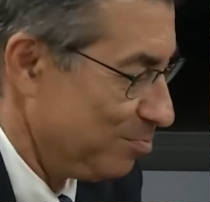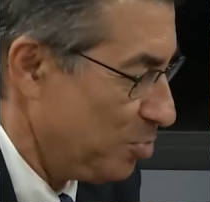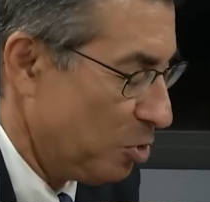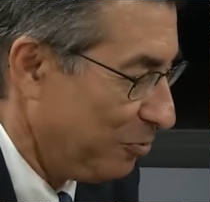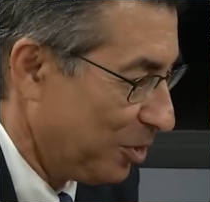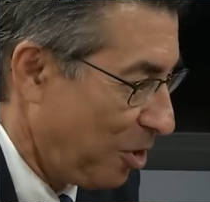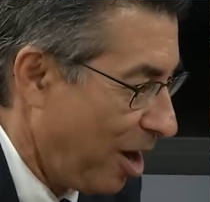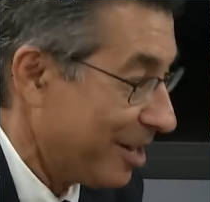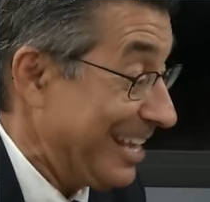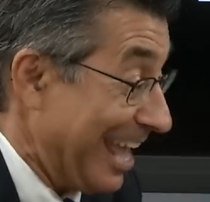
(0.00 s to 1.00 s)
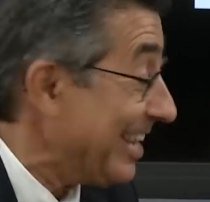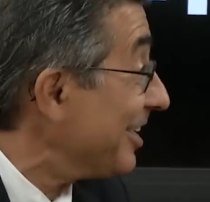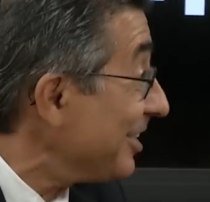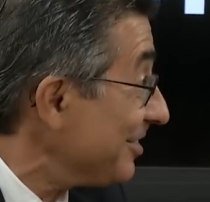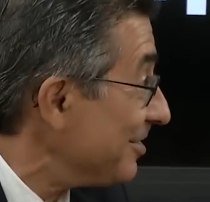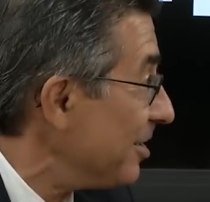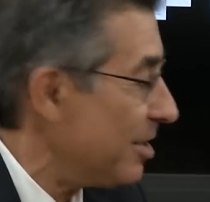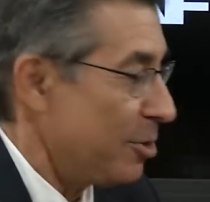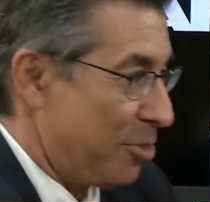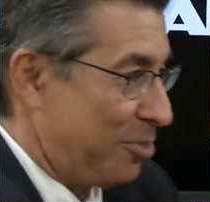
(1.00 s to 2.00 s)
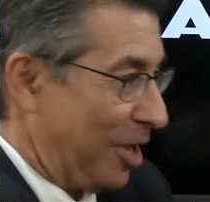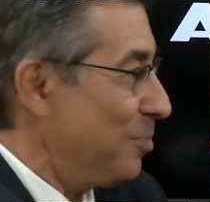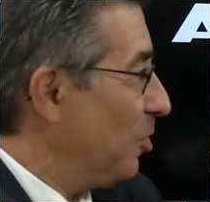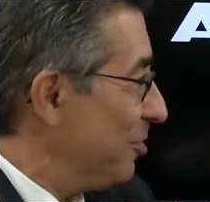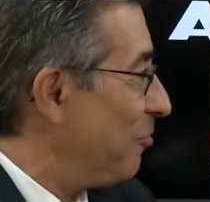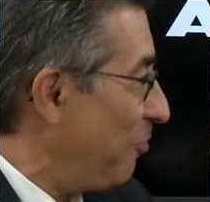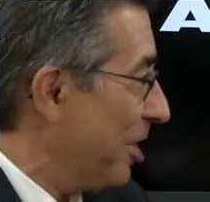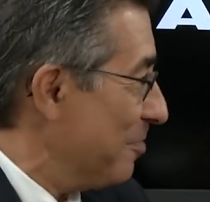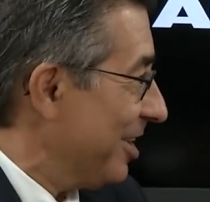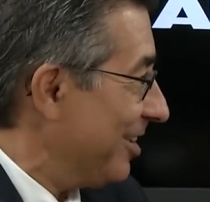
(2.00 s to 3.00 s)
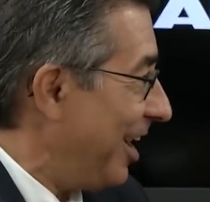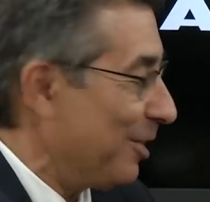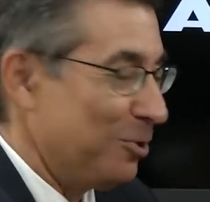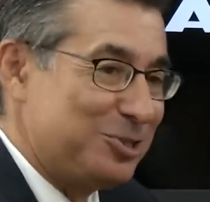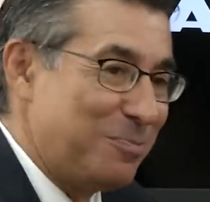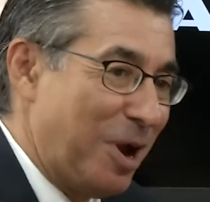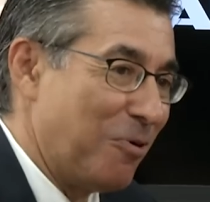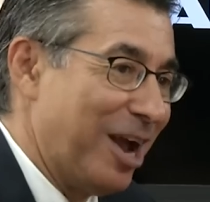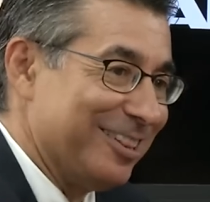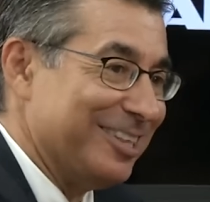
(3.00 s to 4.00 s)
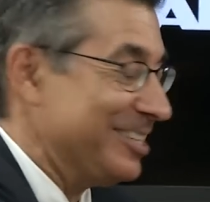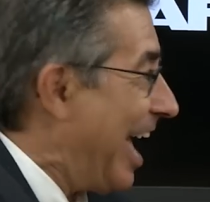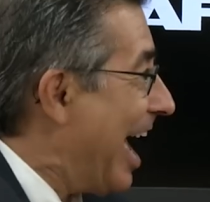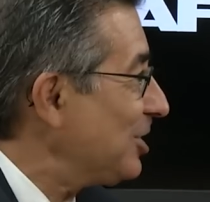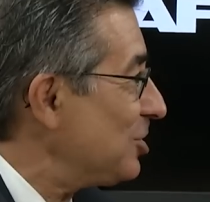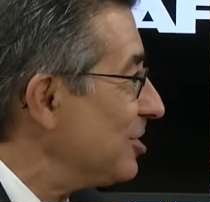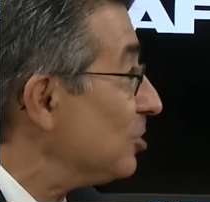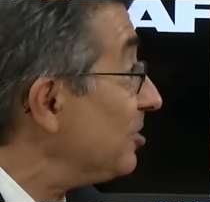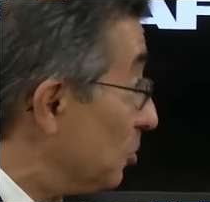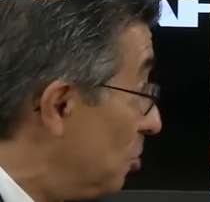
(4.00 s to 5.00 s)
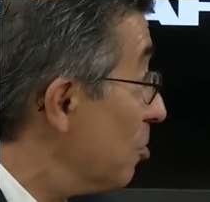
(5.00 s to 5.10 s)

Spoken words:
Beautiful car, get in it, Thunderbird in front of me. I look to my right, the dash said